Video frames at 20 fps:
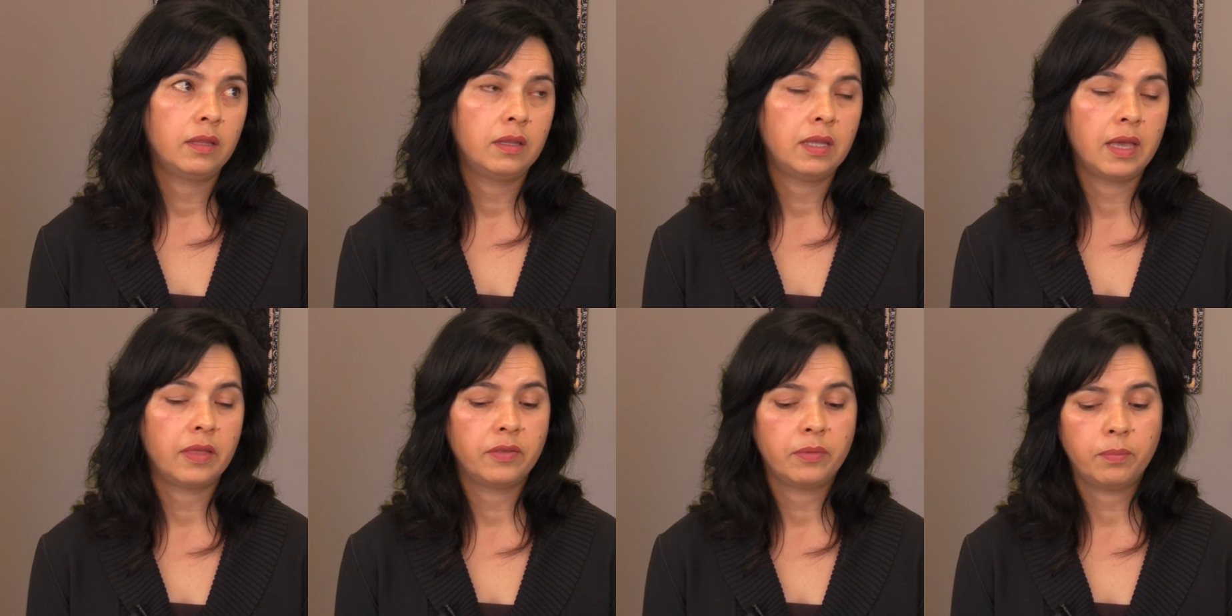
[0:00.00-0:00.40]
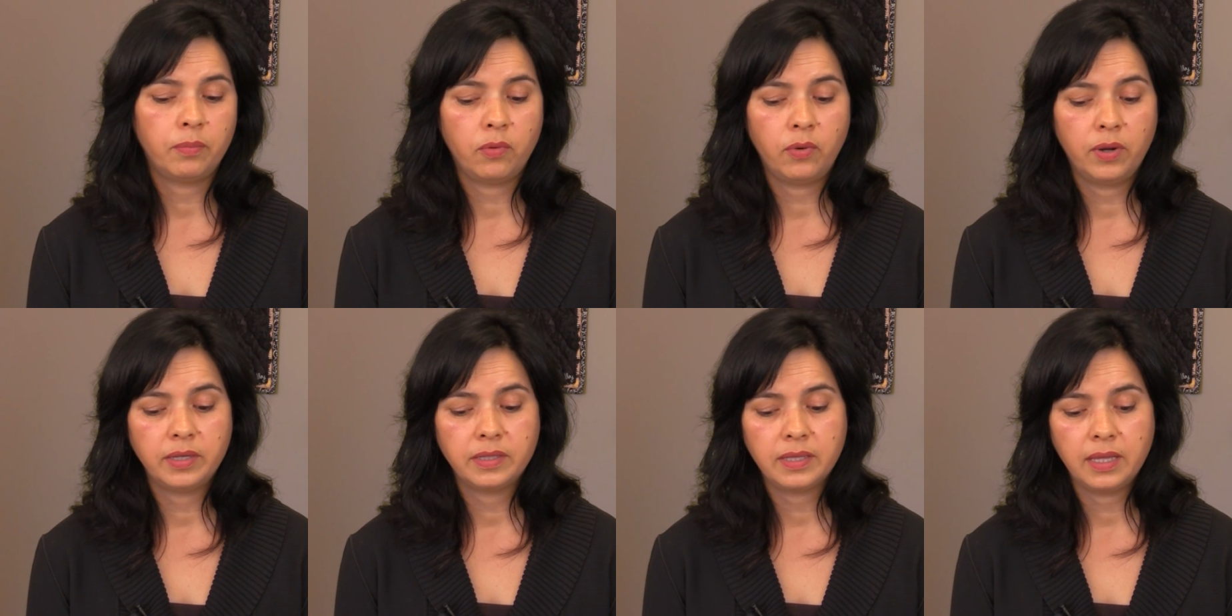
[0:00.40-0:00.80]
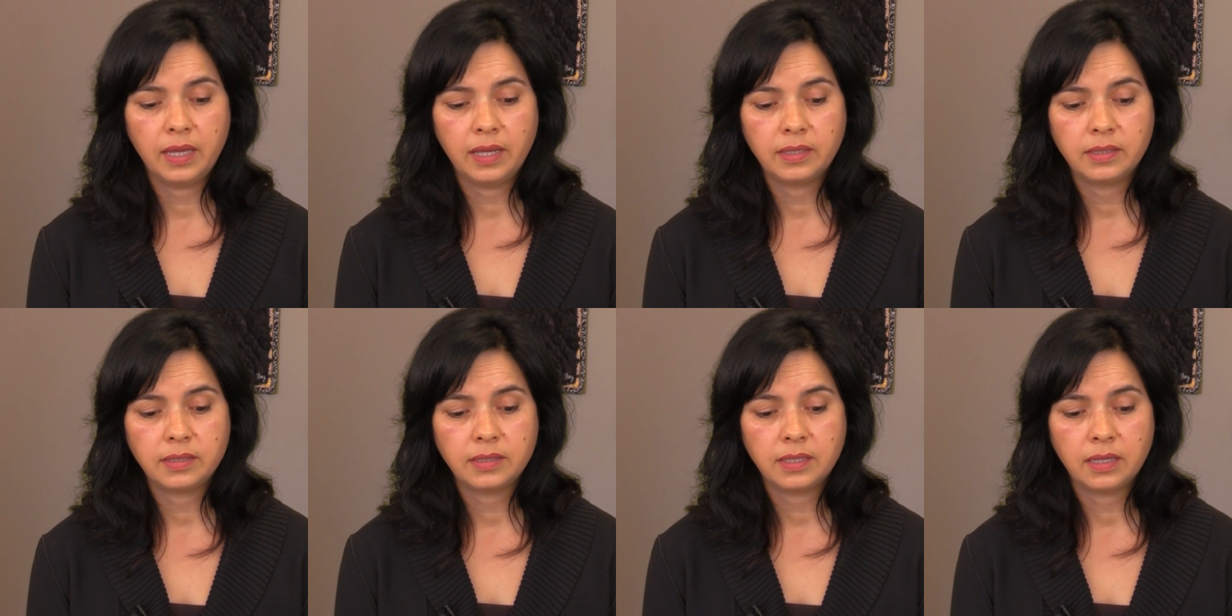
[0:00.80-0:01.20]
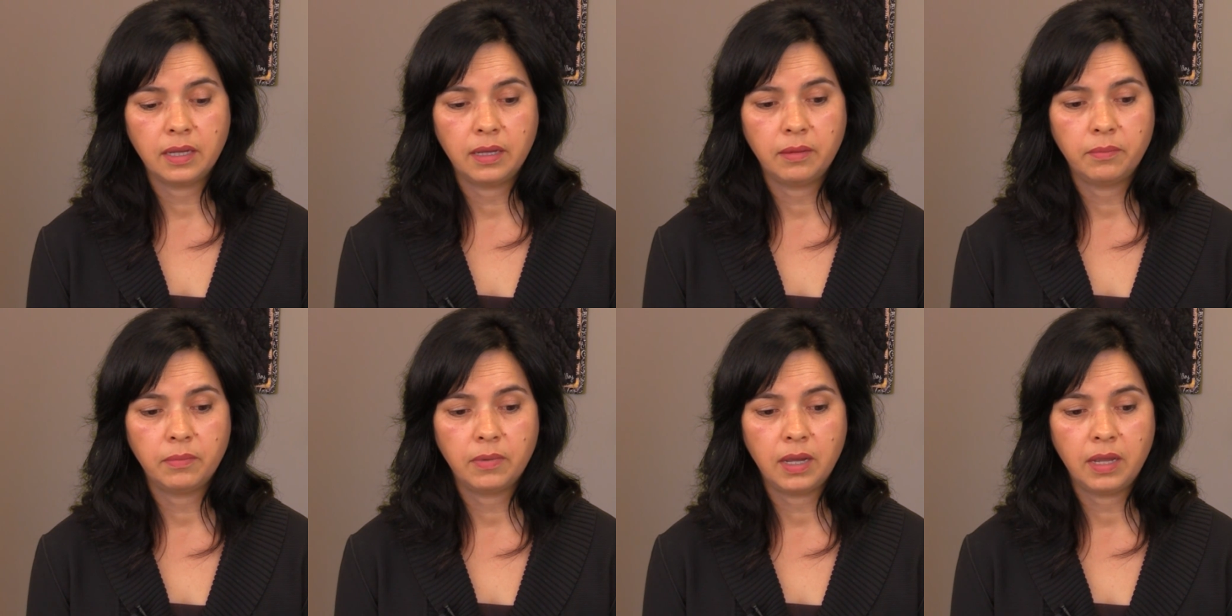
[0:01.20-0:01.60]
the other point that
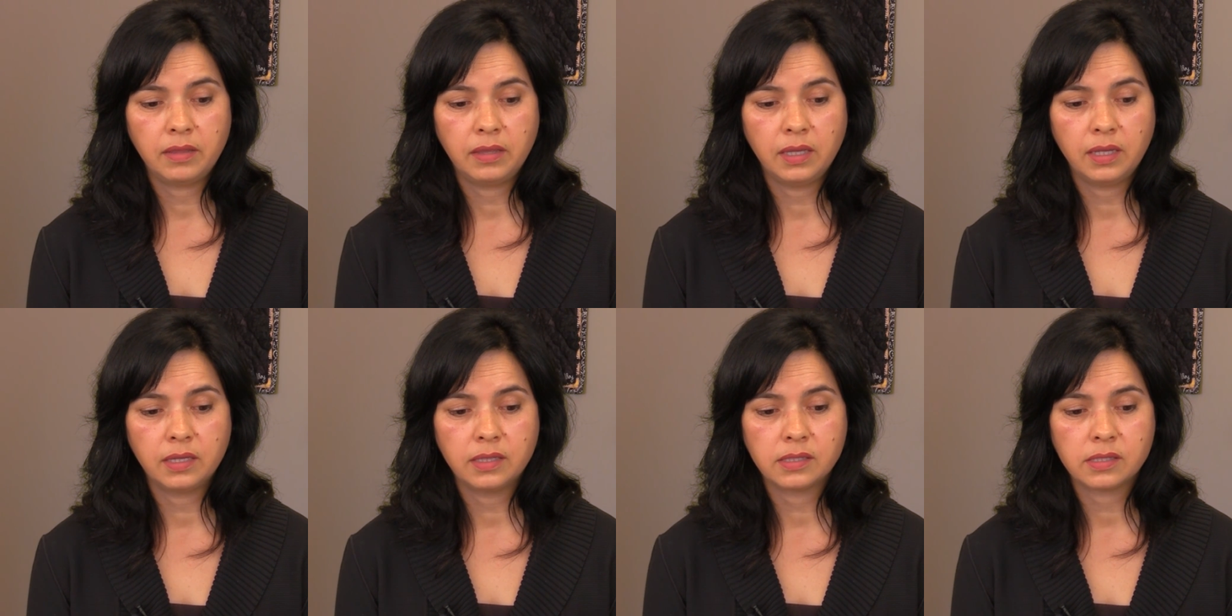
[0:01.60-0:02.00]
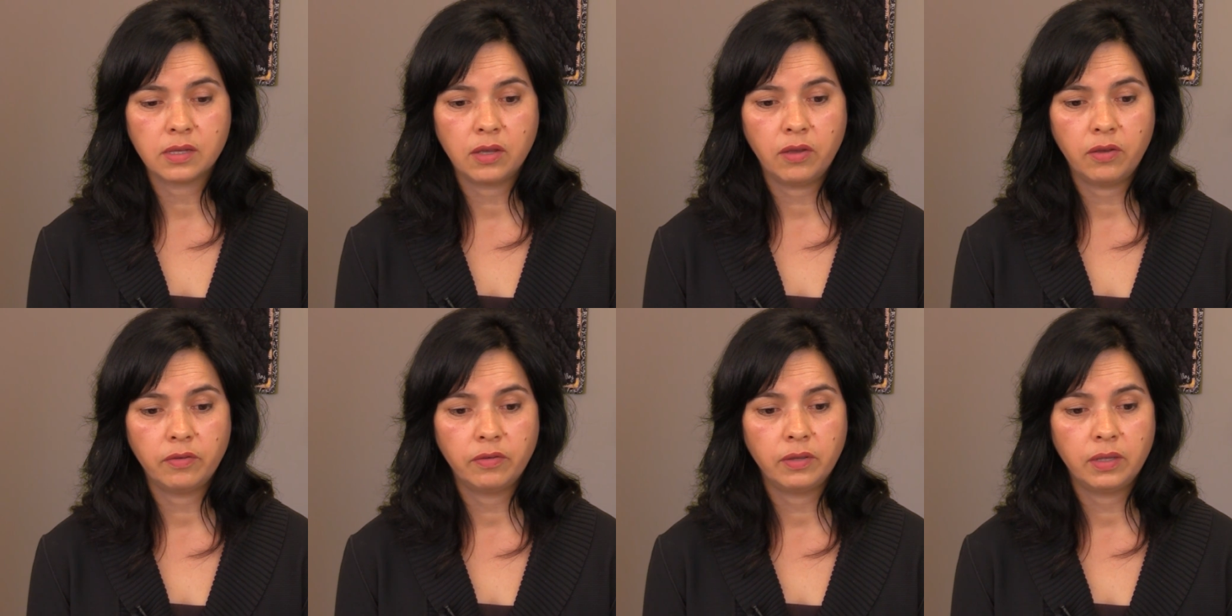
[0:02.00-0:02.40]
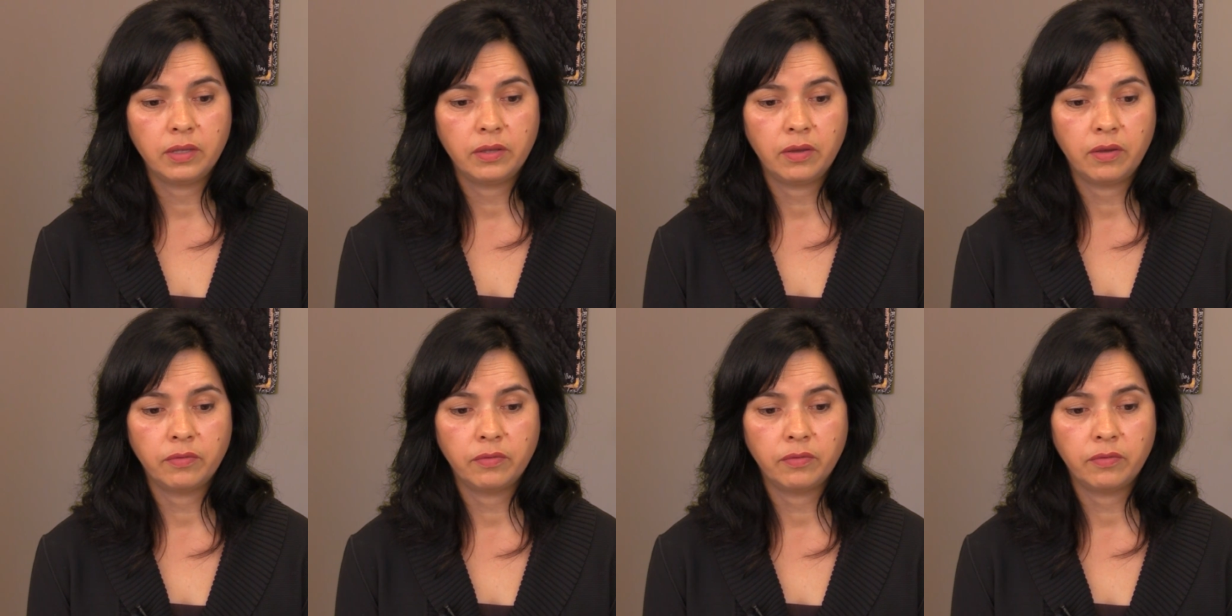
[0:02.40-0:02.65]
um, I think is of,